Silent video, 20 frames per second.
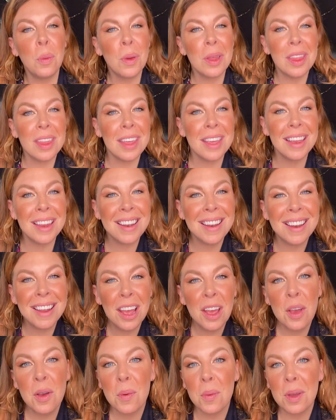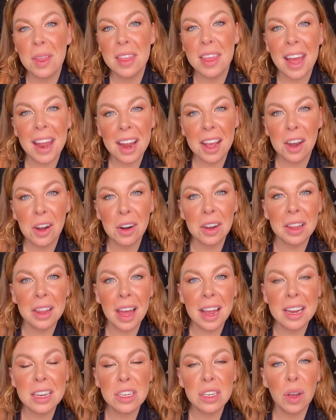within with that inner
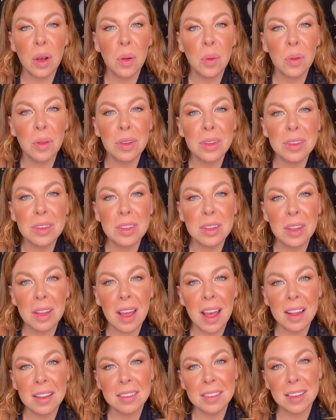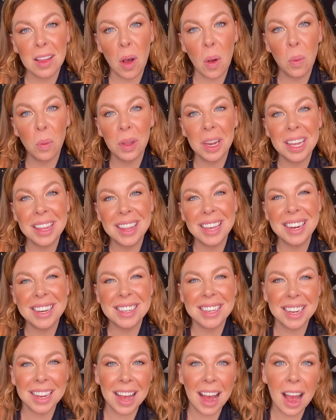light as the only thing
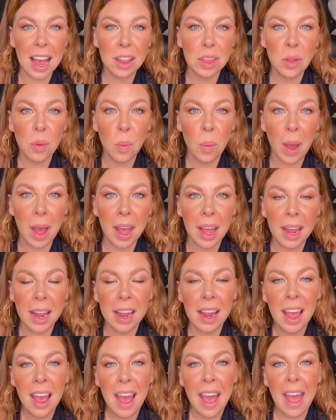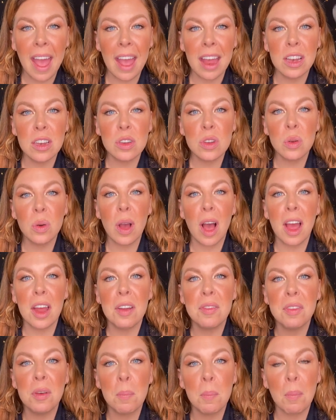to guide the way and to kind
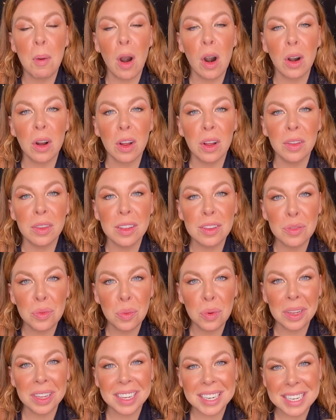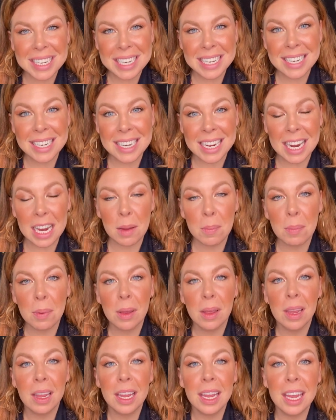of embark on this really deep
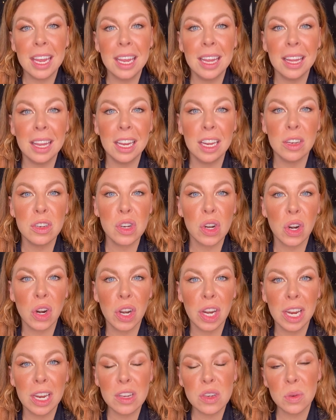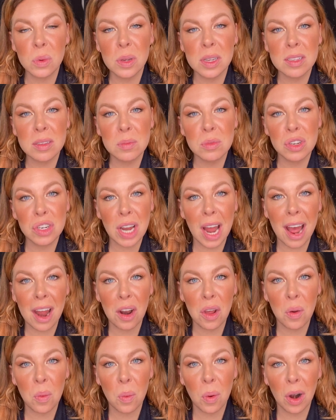healing journey and doing some
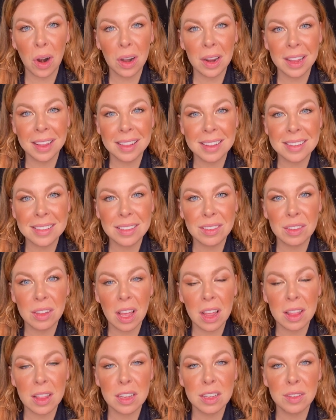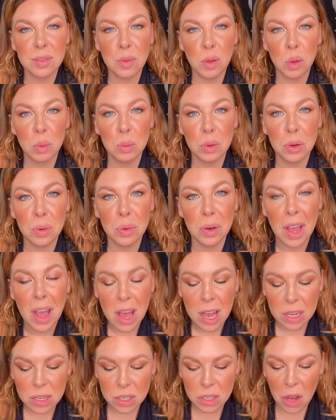shadow work in this full moon.
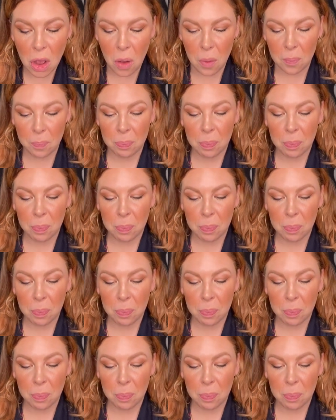So